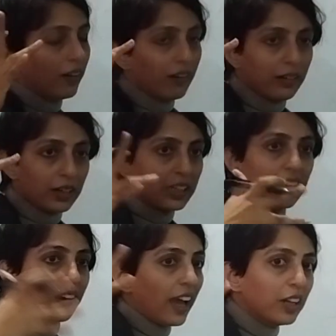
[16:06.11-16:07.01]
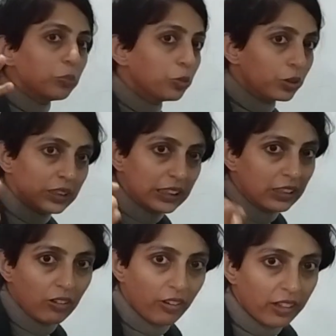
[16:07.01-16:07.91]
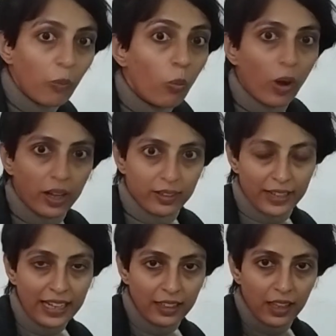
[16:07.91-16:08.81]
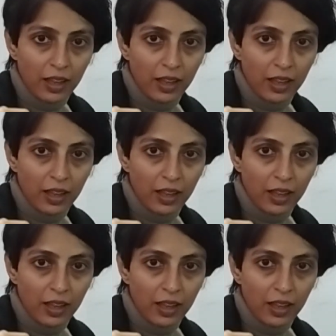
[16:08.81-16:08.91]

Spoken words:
a Narayan Murthy or someone, right?